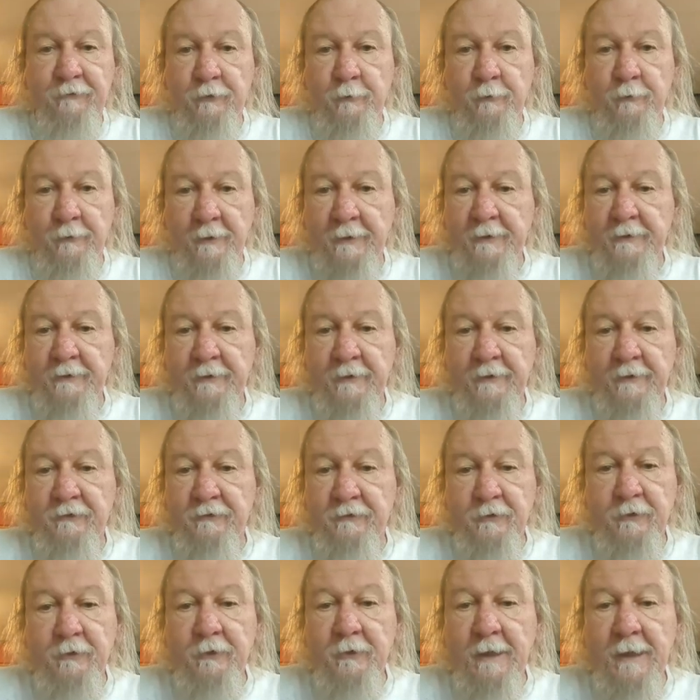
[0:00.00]
you think that's
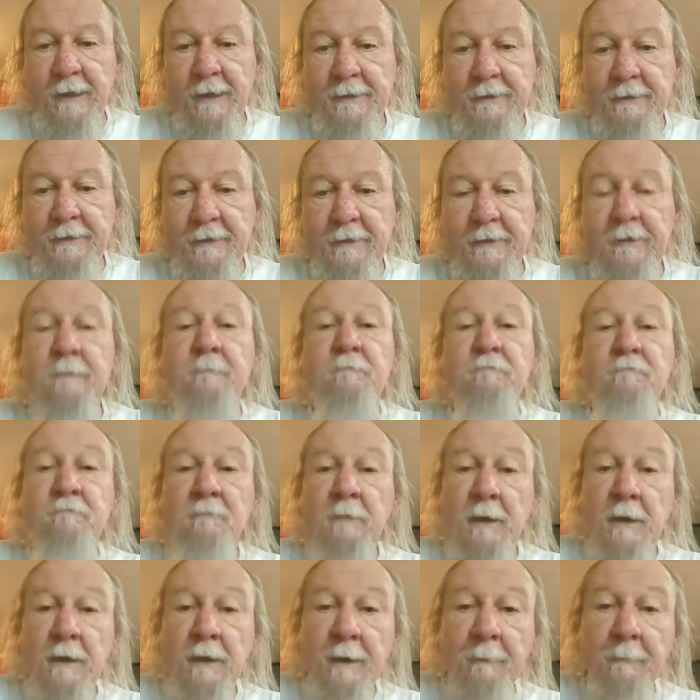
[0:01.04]
a good idea,
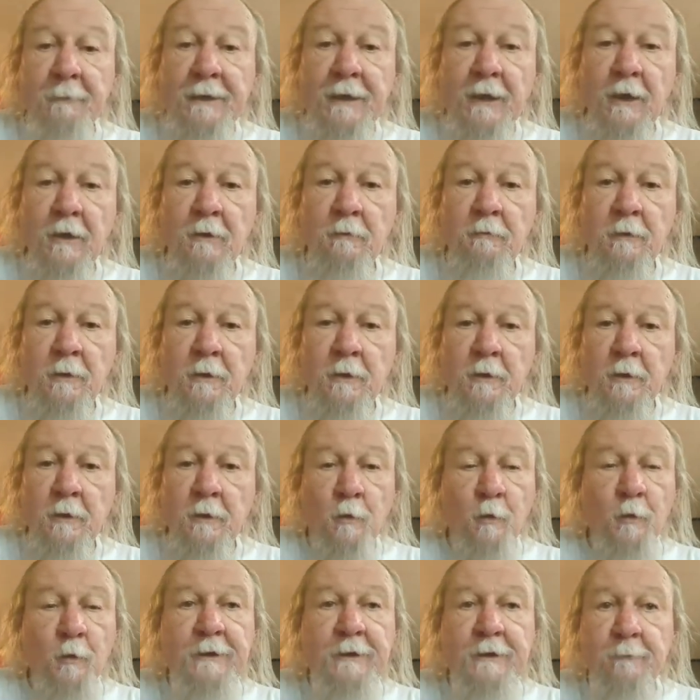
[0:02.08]
let me know.
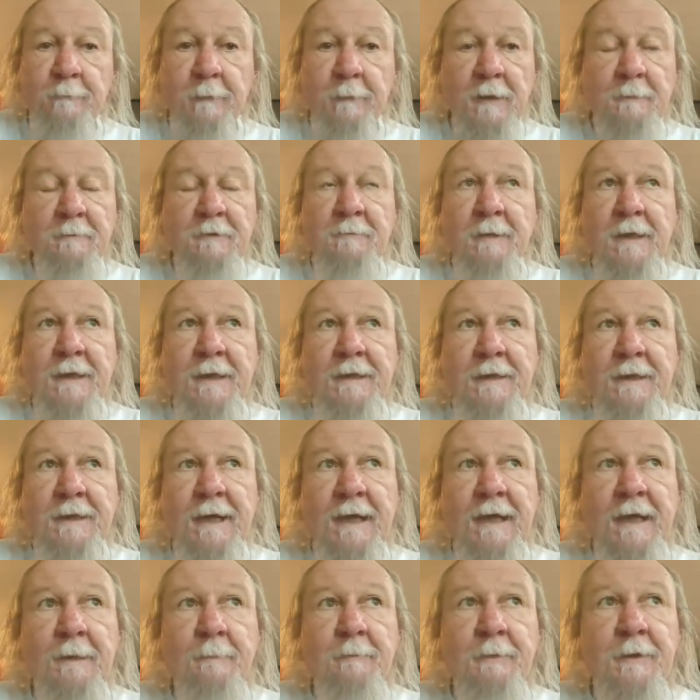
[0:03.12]
We can maybe make it
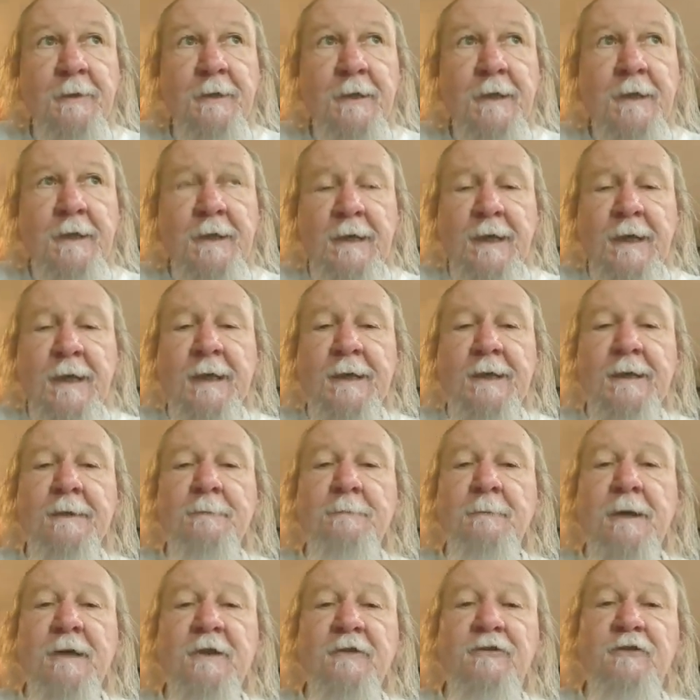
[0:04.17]
happen. And it
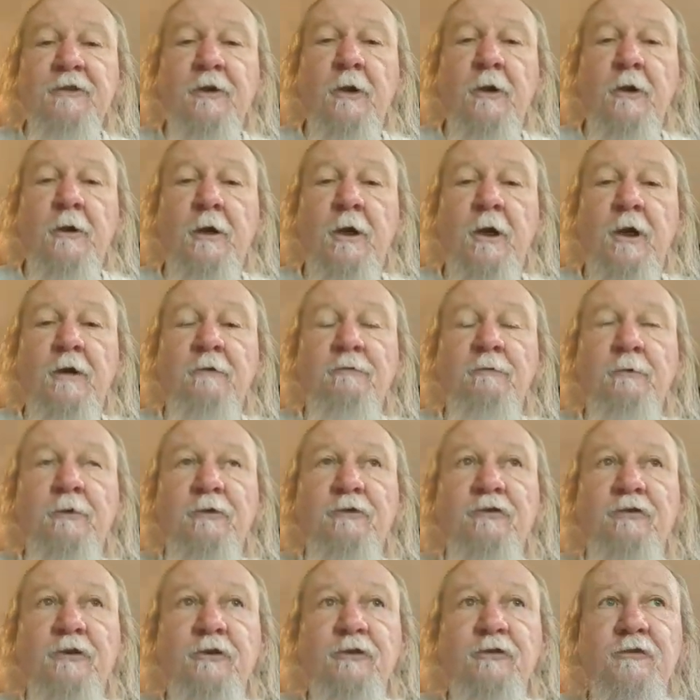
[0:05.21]
may start off with
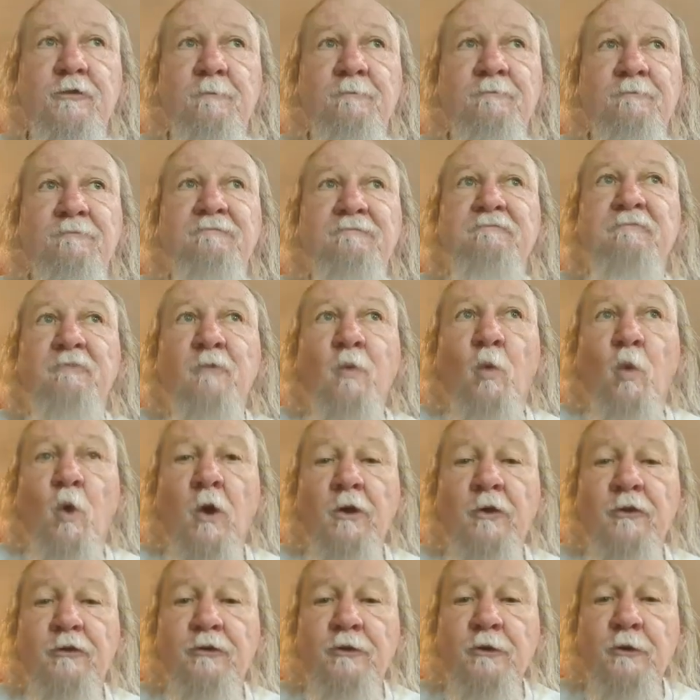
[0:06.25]
just 1
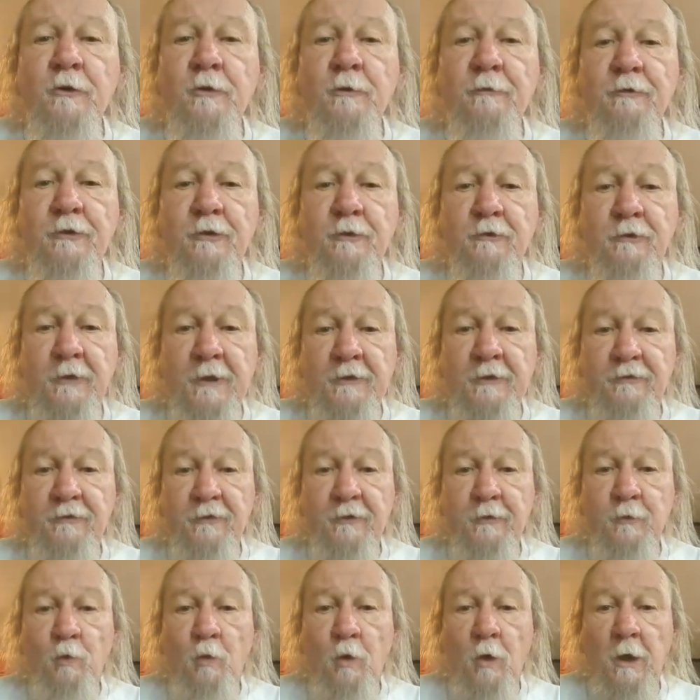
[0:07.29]
or 2 of you
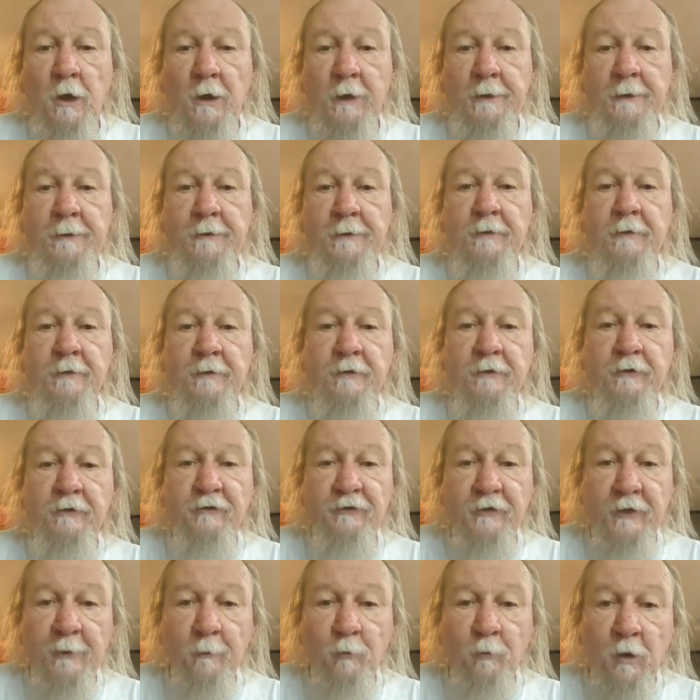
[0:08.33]
tasting wine, the
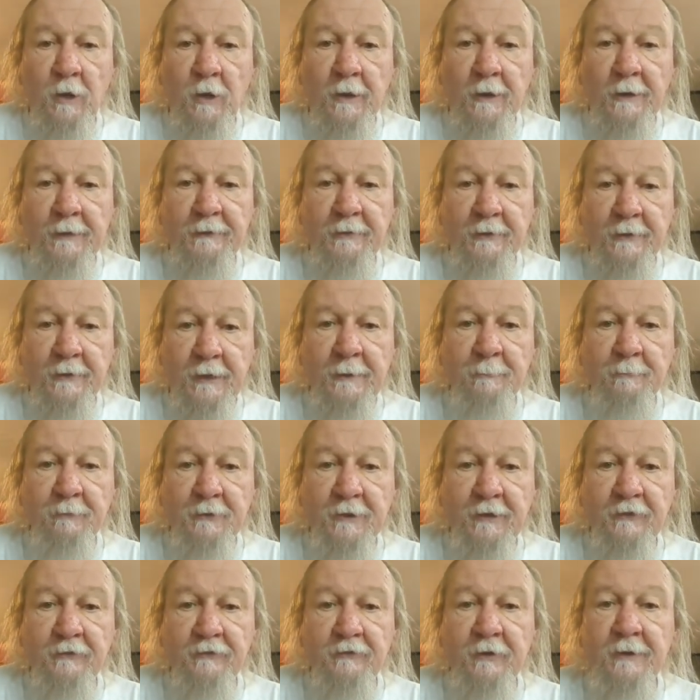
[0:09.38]
same wine that I'm
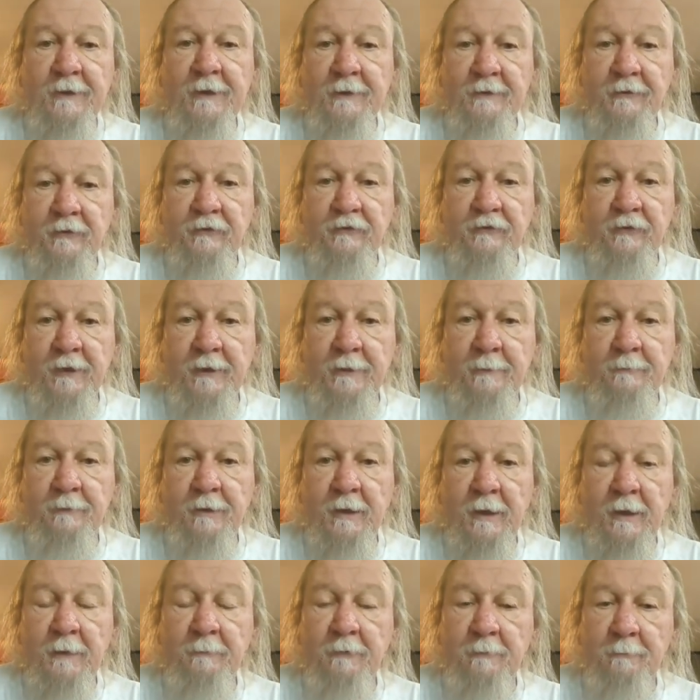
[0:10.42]
tasting at the same
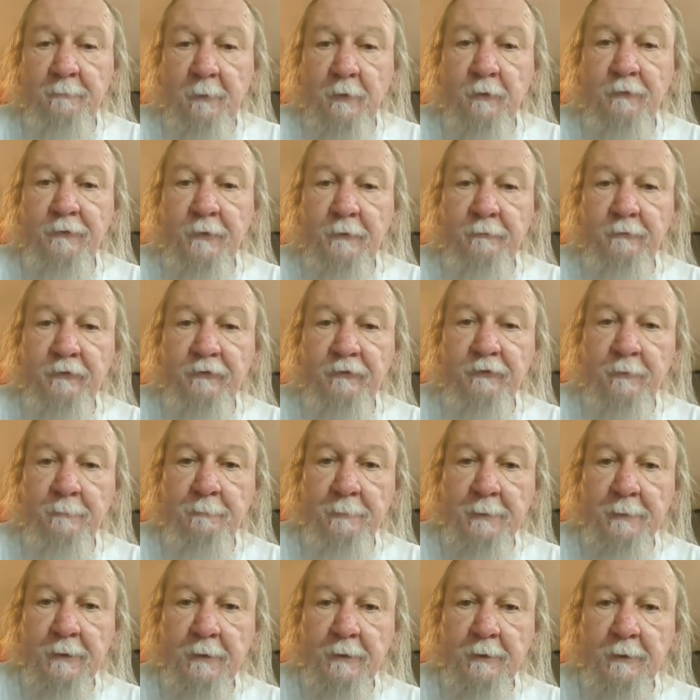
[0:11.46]
time, and both of us
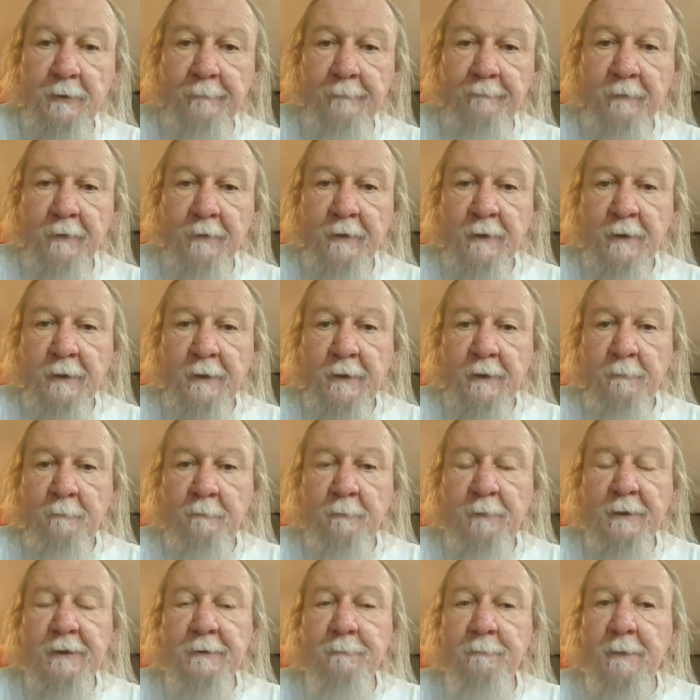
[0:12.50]
comparing.
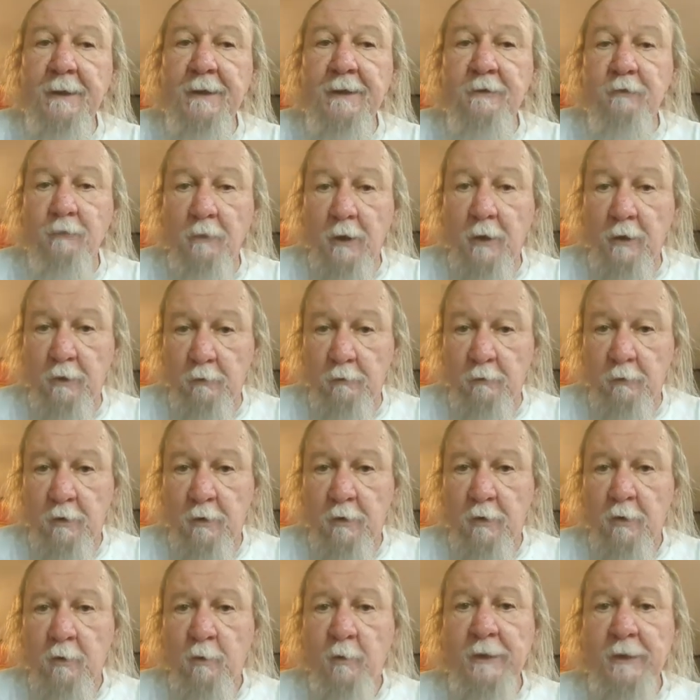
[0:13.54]
But it may grow.
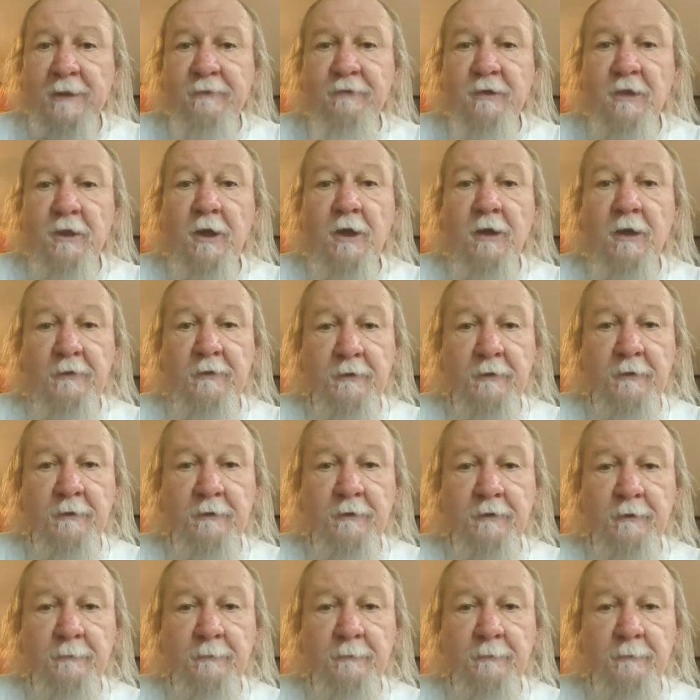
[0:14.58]
We have a lot of,